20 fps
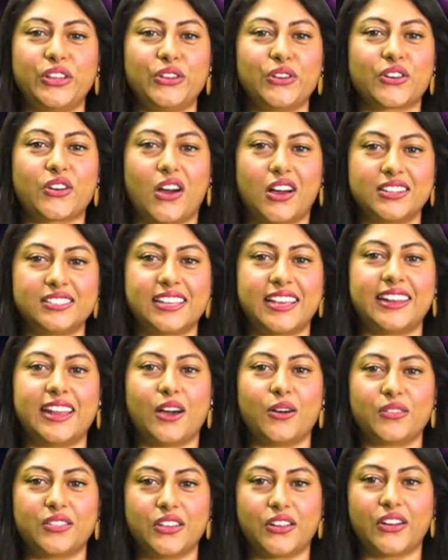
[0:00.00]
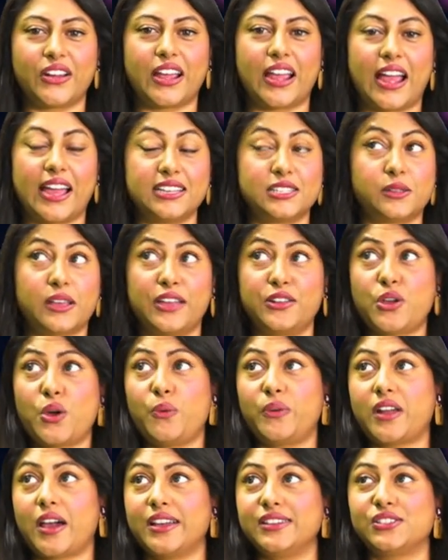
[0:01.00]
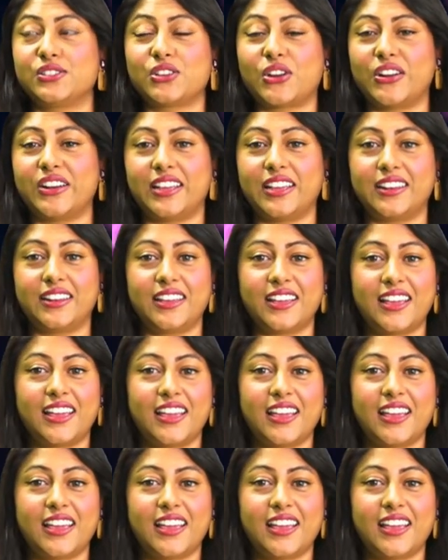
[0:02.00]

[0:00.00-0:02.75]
your content out there. I, I know when I started,